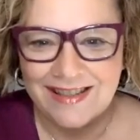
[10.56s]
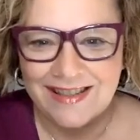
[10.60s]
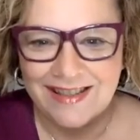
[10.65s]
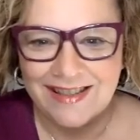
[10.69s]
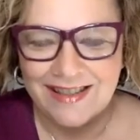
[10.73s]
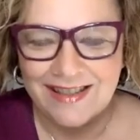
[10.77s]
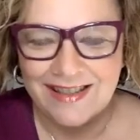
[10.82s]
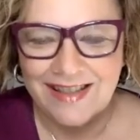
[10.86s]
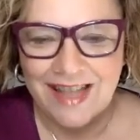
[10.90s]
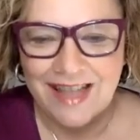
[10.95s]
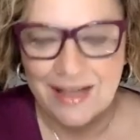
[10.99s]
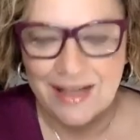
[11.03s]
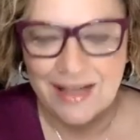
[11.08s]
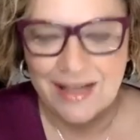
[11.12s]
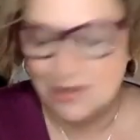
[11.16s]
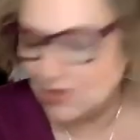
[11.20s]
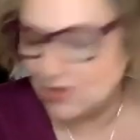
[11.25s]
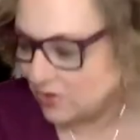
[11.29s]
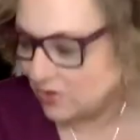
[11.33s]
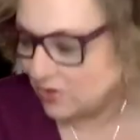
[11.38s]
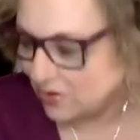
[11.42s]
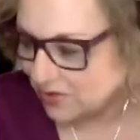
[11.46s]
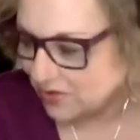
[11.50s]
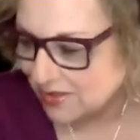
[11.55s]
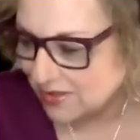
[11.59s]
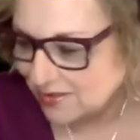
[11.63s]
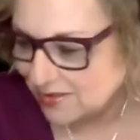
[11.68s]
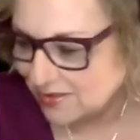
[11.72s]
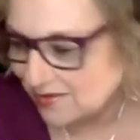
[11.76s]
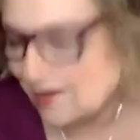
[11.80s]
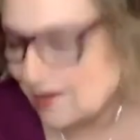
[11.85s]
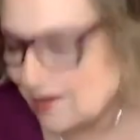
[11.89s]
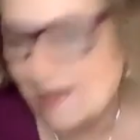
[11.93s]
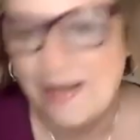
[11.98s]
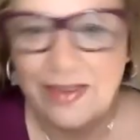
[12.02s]
Yeah, did you notice
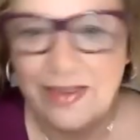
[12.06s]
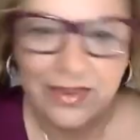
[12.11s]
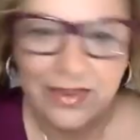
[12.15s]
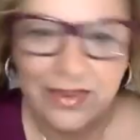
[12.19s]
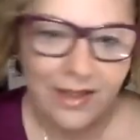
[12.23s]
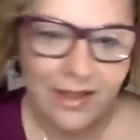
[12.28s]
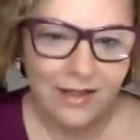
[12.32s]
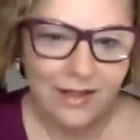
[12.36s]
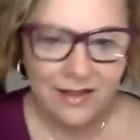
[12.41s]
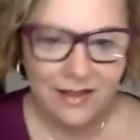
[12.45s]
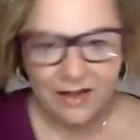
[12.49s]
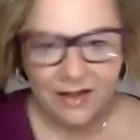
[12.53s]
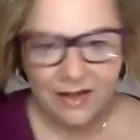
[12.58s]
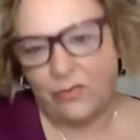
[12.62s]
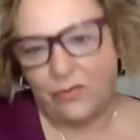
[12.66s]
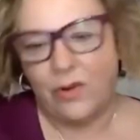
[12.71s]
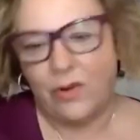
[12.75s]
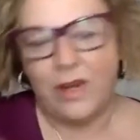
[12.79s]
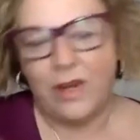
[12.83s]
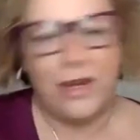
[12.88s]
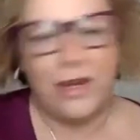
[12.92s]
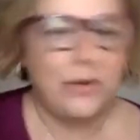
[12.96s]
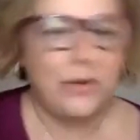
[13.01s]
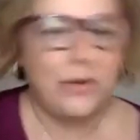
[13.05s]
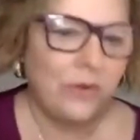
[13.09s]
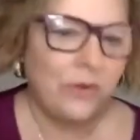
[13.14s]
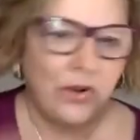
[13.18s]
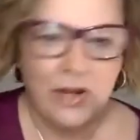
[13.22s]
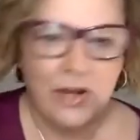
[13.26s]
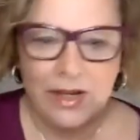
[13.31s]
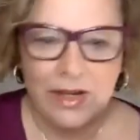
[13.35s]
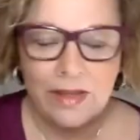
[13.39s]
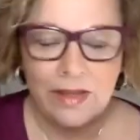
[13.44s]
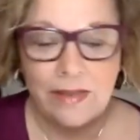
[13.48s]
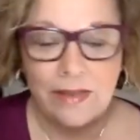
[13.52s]
anything different or
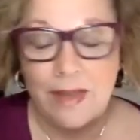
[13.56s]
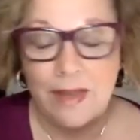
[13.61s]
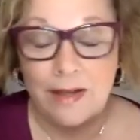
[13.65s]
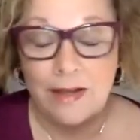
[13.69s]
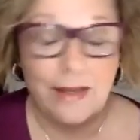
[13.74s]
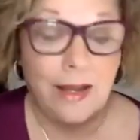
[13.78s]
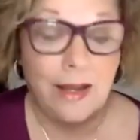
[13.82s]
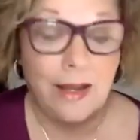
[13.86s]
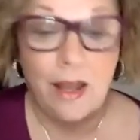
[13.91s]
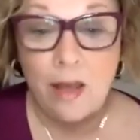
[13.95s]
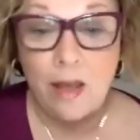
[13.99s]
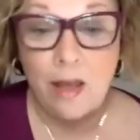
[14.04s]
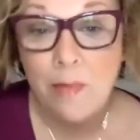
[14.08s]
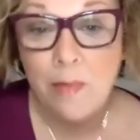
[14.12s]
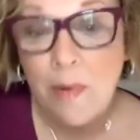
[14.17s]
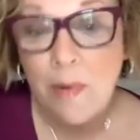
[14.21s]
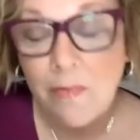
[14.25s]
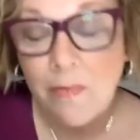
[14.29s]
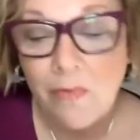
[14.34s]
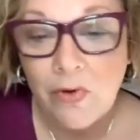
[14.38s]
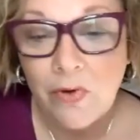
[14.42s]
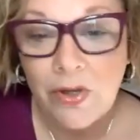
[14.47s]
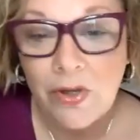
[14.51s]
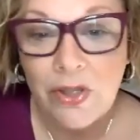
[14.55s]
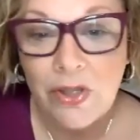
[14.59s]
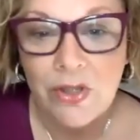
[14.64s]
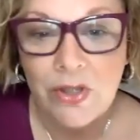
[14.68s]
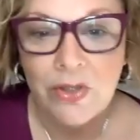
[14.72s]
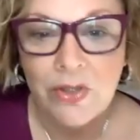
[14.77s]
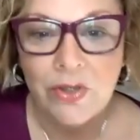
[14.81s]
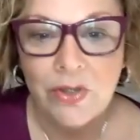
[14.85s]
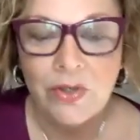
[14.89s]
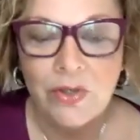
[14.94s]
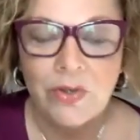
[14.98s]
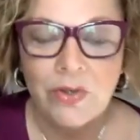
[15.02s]
anything come up for
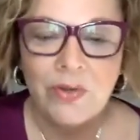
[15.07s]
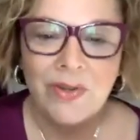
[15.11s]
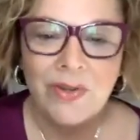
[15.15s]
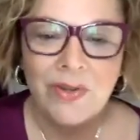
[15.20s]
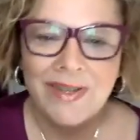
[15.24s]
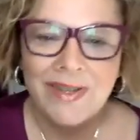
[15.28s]
you?